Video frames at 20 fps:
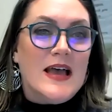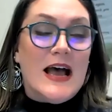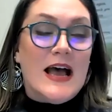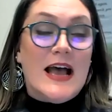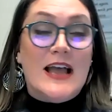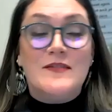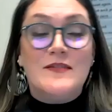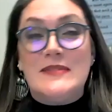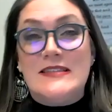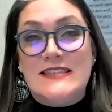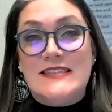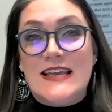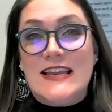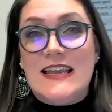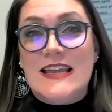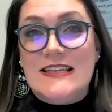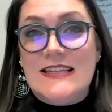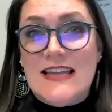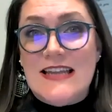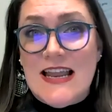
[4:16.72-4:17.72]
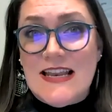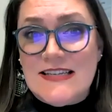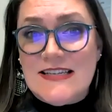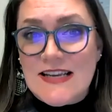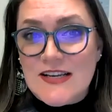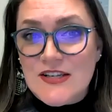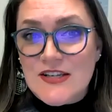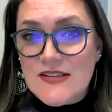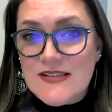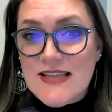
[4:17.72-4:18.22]
I've been studying
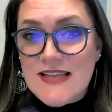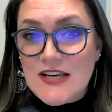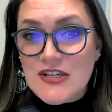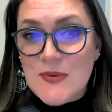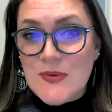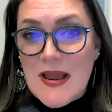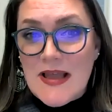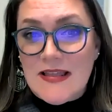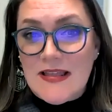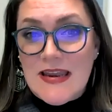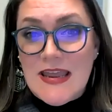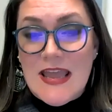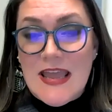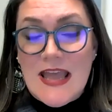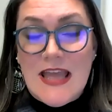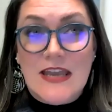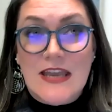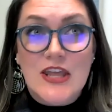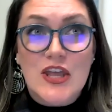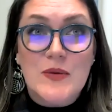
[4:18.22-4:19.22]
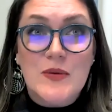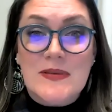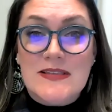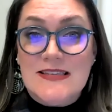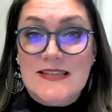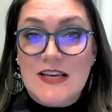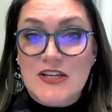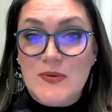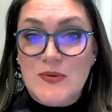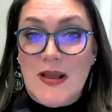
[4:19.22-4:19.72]
teenage sexuality and human
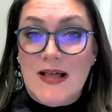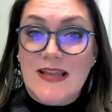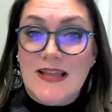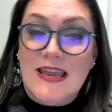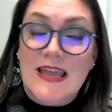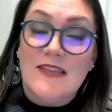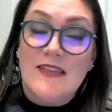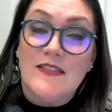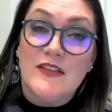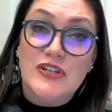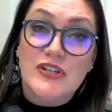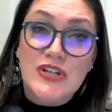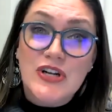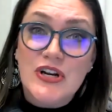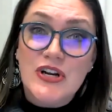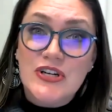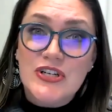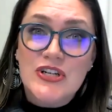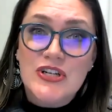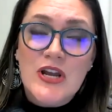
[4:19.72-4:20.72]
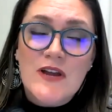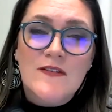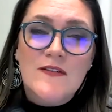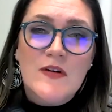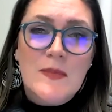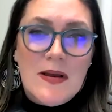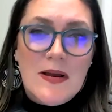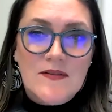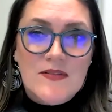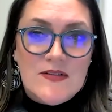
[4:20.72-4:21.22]
sexuality in the church
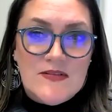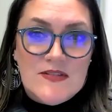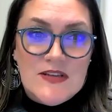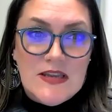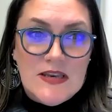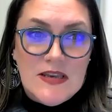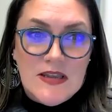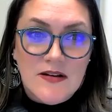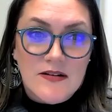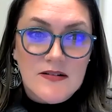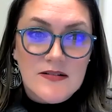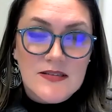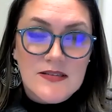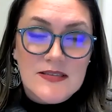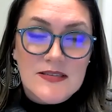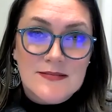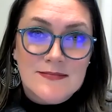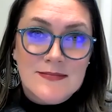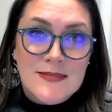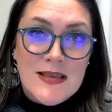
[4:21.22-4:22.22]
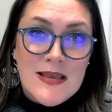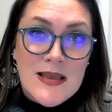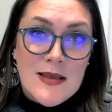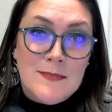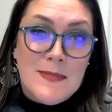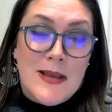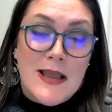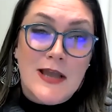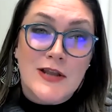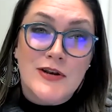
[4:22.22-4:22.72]
for about 15 years.
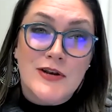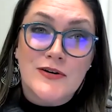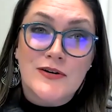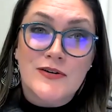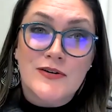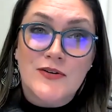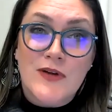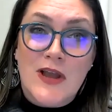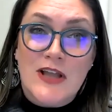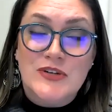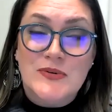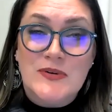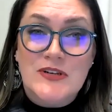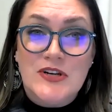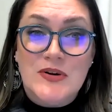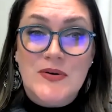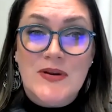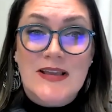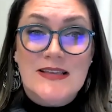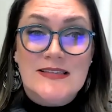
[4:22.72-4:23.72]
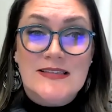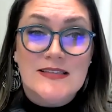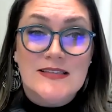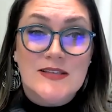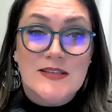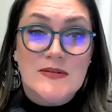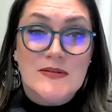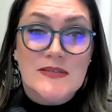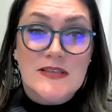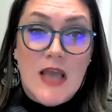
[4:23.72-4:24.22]
My undergraduate degree is in
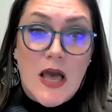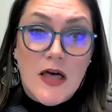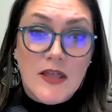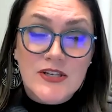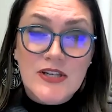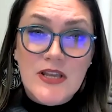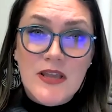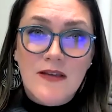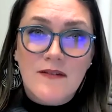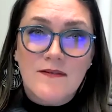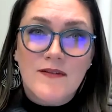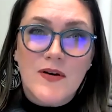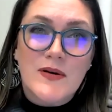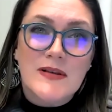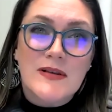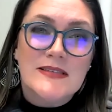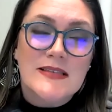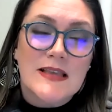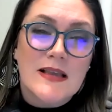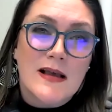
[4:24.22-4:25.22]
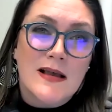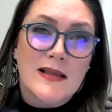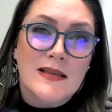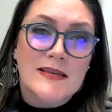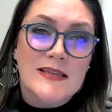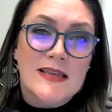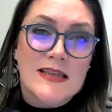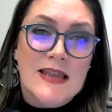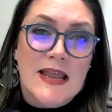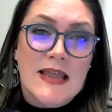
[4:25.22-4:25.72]
sociology, focusing
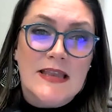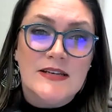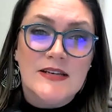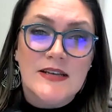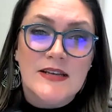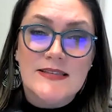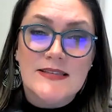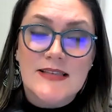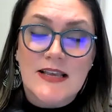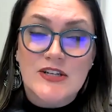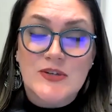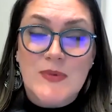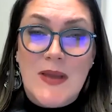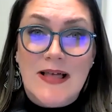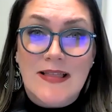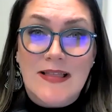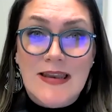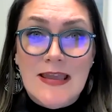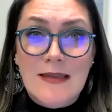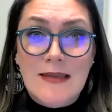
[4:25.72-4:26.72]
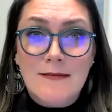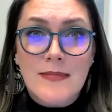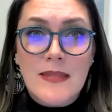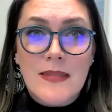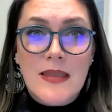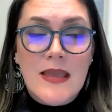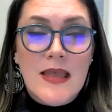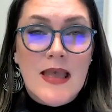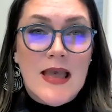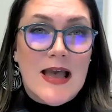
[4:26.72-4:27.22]
on teenage sexuality.
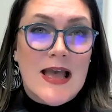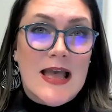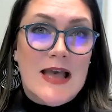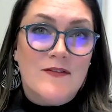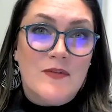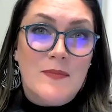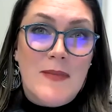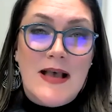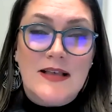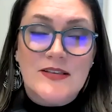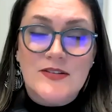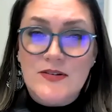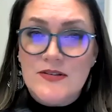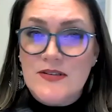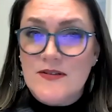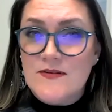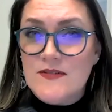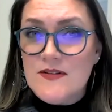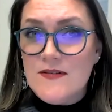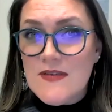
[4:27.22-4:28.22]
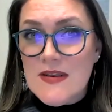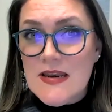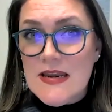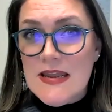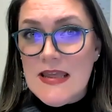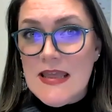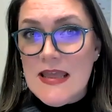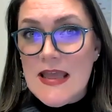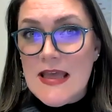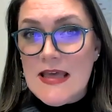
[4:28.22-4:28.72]
I have a Master's of
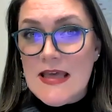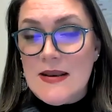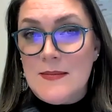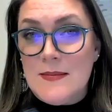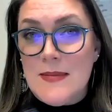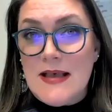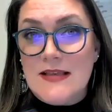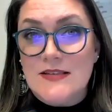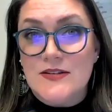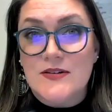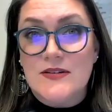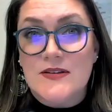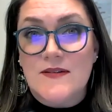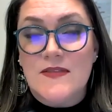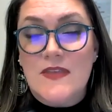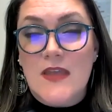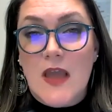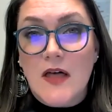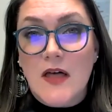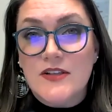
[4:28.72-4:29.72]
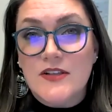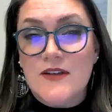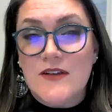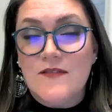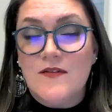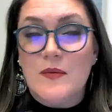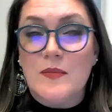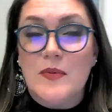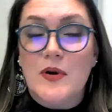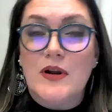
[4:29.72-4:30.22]
Divinity and a Master's of Theology
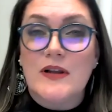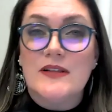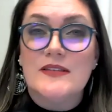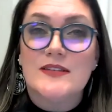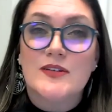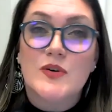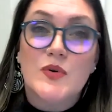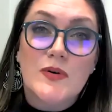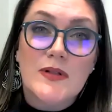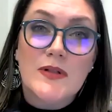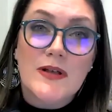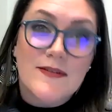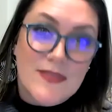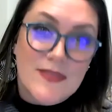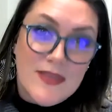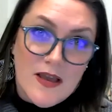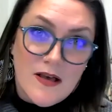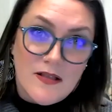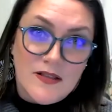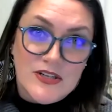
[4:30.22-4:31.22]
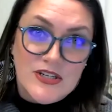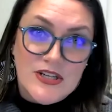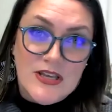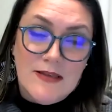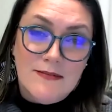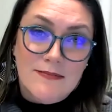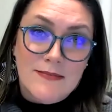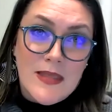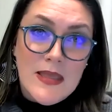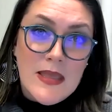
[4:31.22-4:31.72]
from Perkins School of Theology.